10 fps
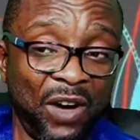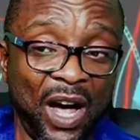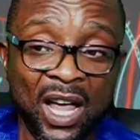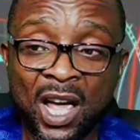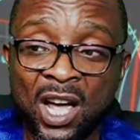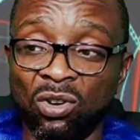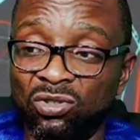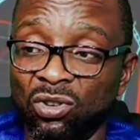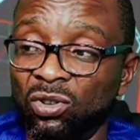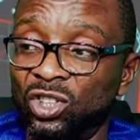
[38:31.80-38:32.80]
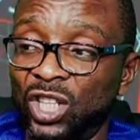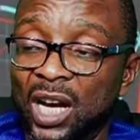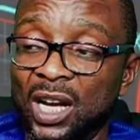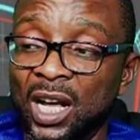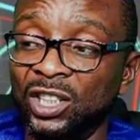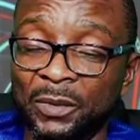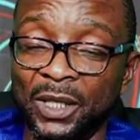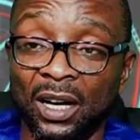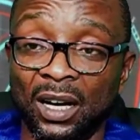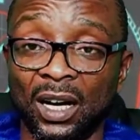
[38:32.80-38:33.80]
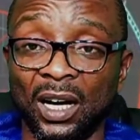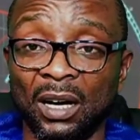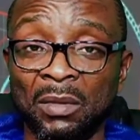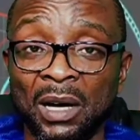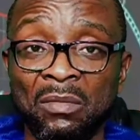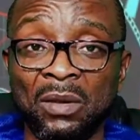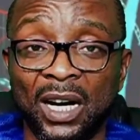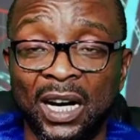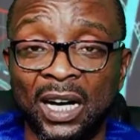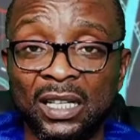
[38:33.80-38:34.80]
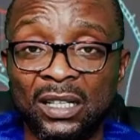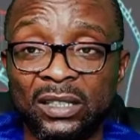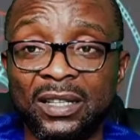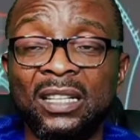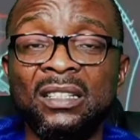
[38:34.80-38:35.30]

challenge me baba say di bye